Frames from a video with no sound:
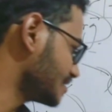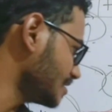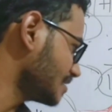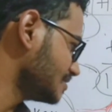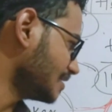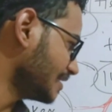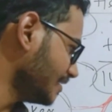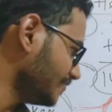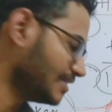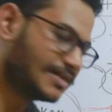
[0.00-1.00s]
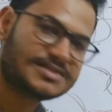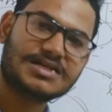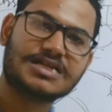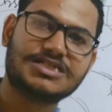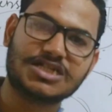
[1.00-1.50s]
the structure, giving the
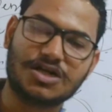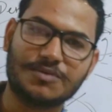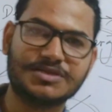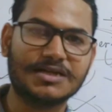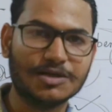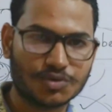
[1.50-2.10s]
structure of the